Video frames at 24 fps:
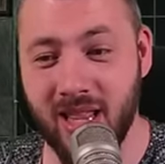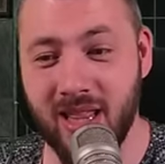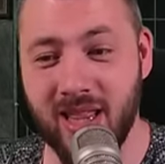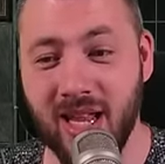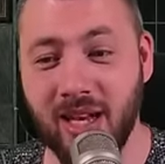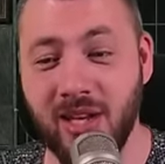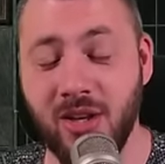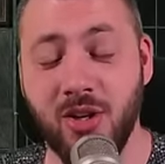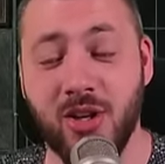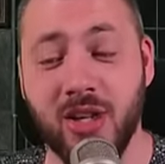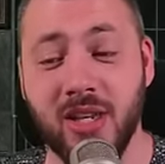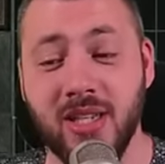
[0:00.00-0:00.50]

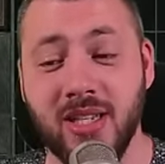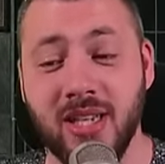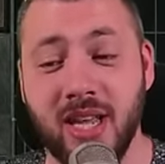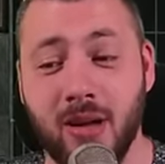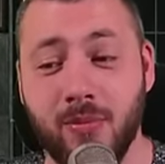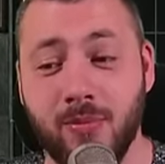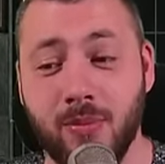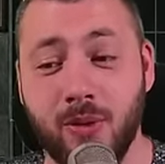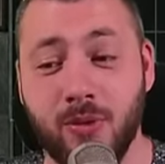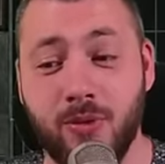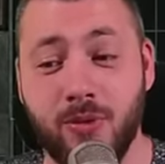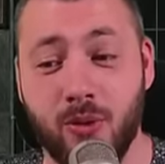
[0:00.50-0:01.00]
Then you can
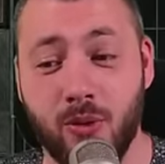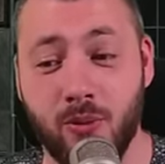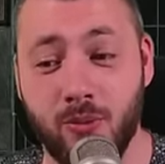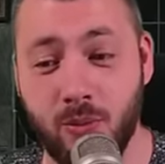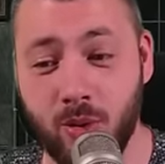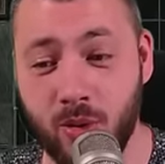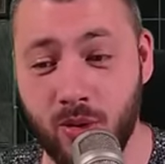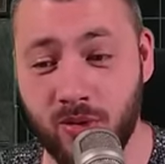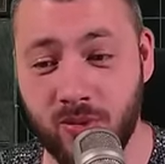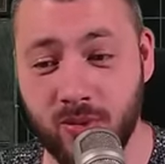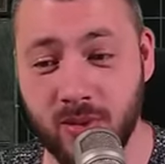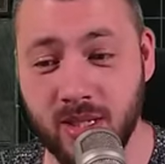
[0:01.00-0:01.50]
temper for
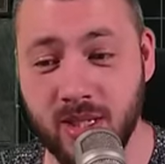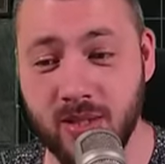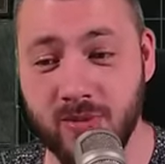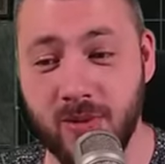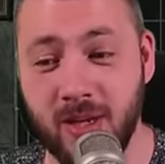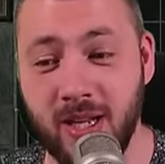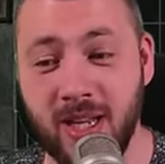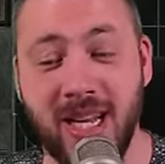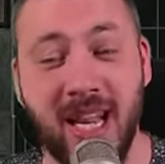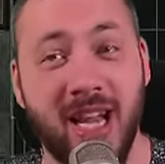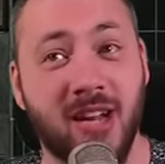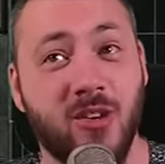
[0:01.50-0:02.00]
movement
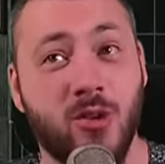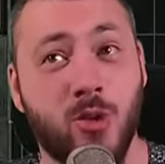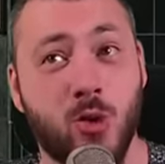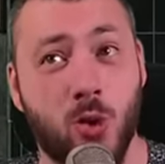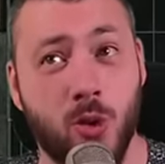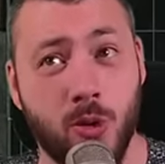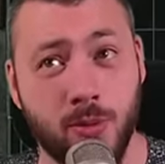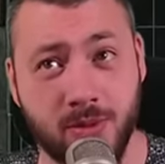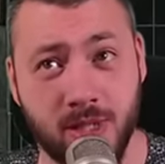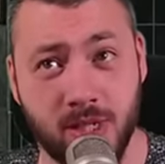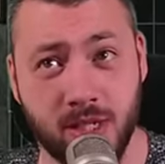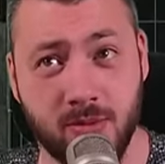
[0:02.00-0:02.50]
speed and
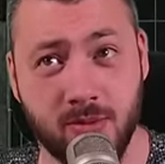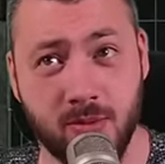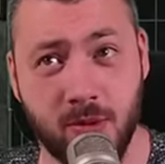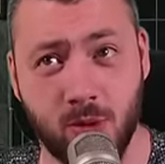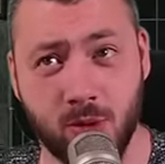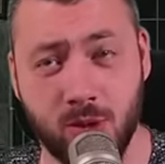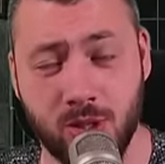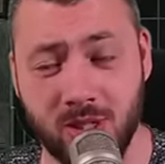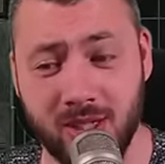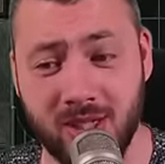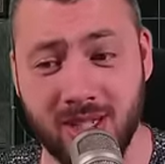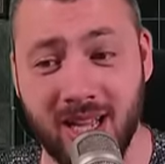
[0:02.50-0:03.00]
corpse
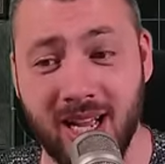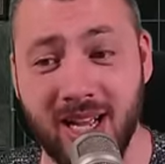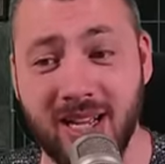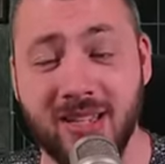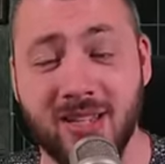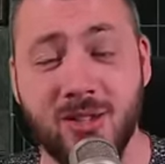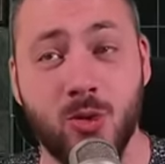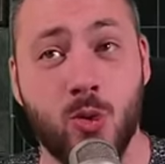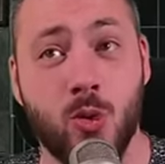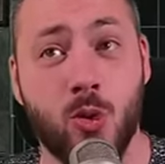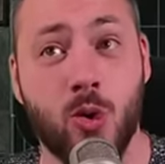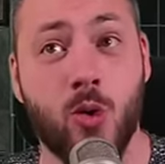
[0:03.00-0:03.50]
explosion
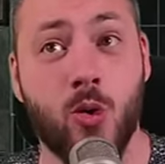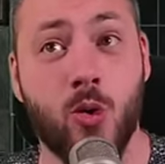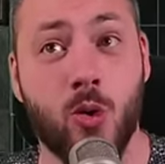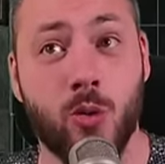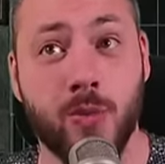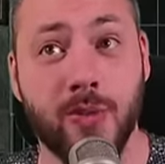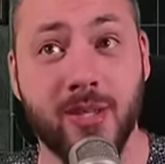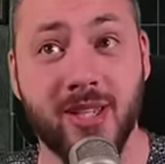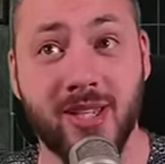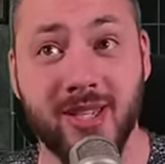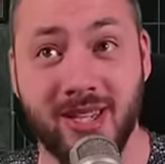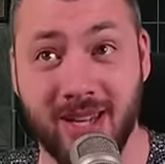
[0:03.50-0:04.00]
size or
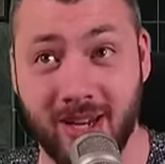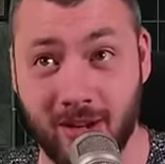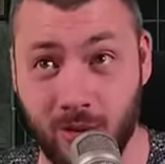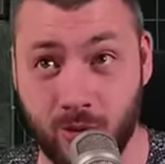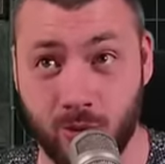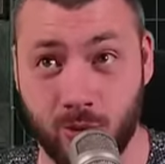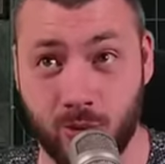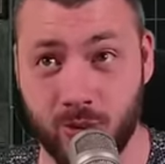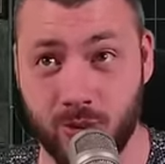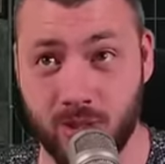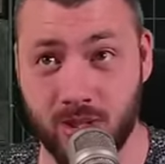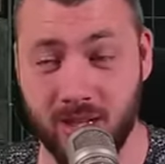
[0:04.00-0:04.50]
corpse
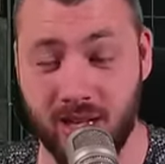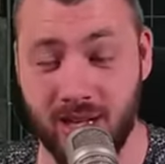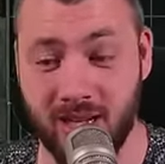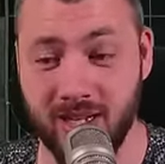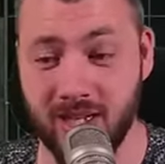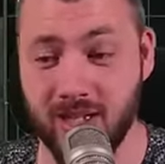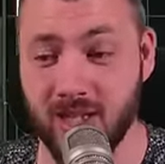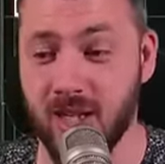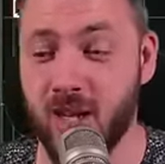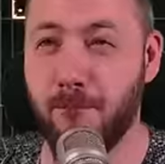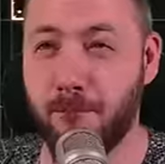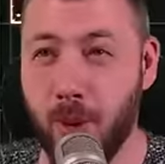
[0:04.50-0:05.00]
tendril size.